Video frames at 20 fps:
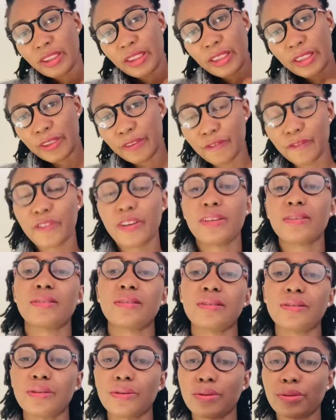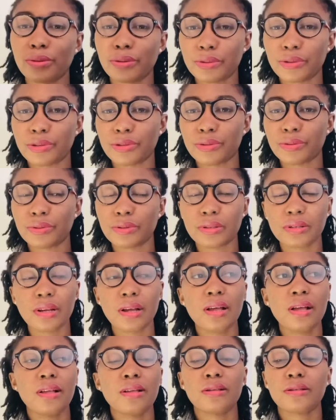Invest in your good shoes.
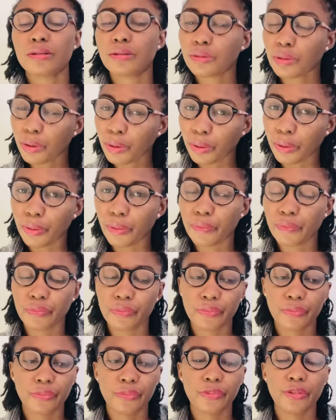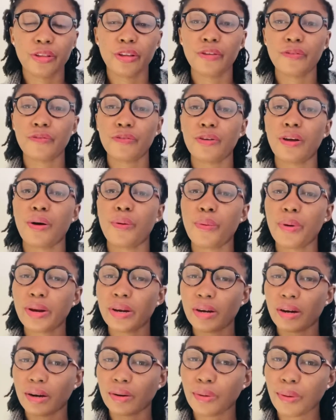So if you are
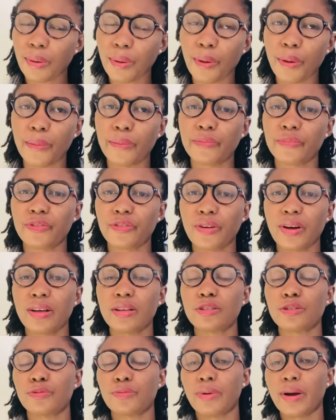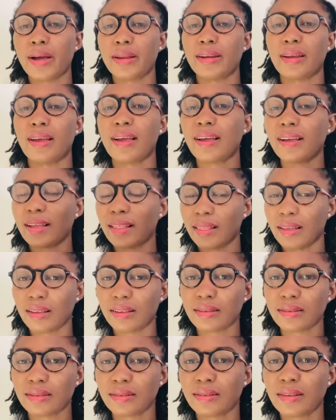waiting at home trying to ride the
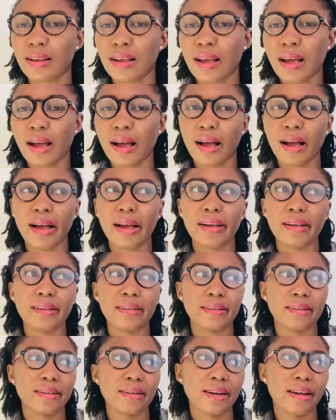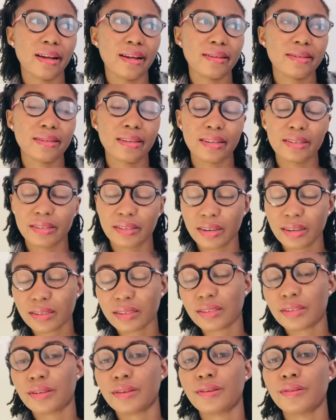anklets, I
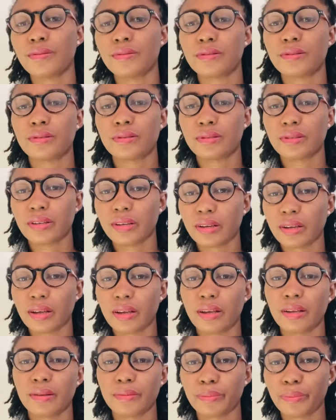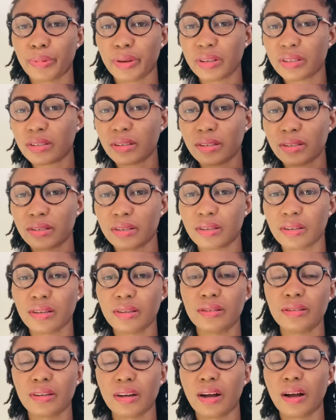suggest you take a
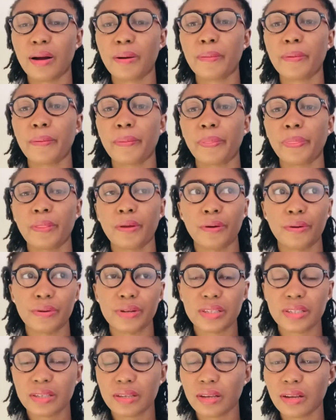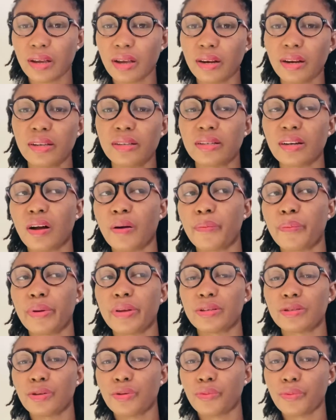PCT job or a CNA job
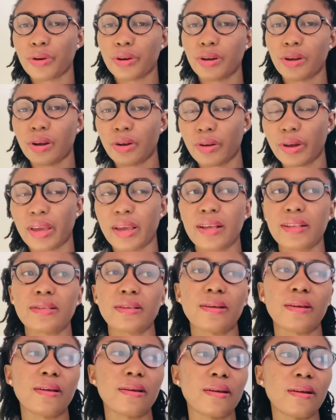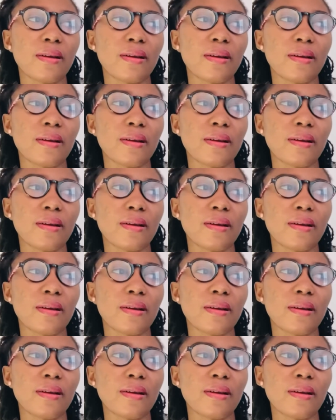based on where you're located,